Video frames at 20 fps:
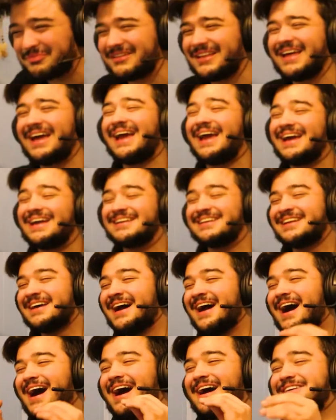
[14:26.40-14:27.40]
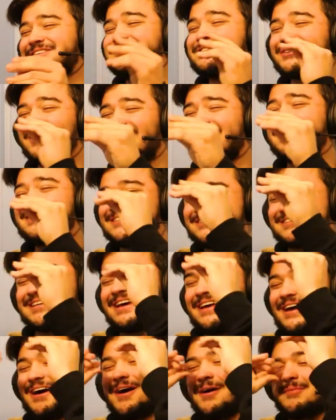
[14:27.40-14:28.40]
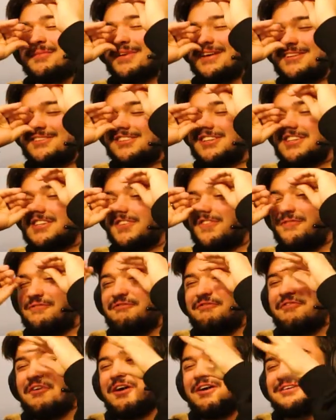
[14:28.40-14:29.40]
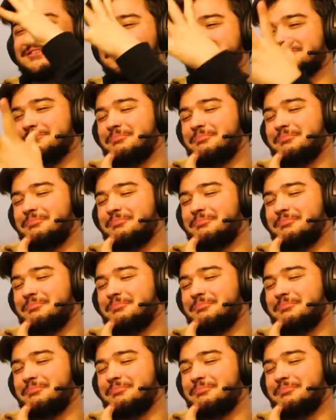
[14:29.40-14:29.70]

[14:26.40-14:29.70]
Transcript: plan I try to set up, it just falls